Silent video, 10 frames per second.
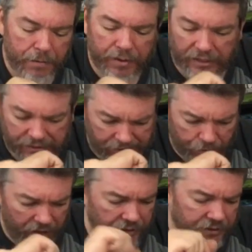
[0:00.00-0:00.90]
But let's see,
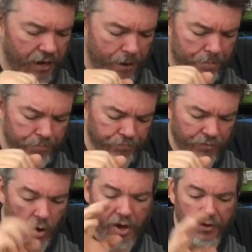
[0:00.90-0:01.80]
what else? Oh
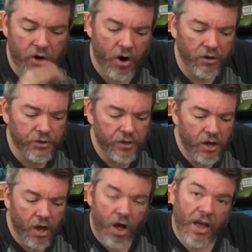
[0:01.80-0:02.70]
yeah, the cards
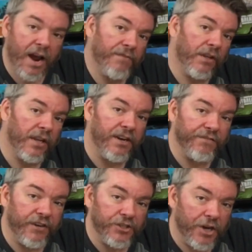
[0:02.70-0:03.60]
all have the linen
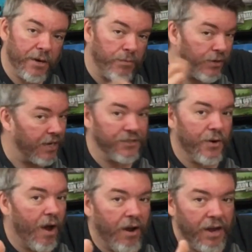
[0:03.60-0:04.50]
finish on them. You guys
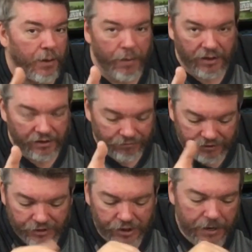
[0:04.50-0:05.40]
know how I like my linen
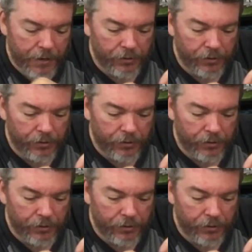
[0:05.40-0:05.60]
finish.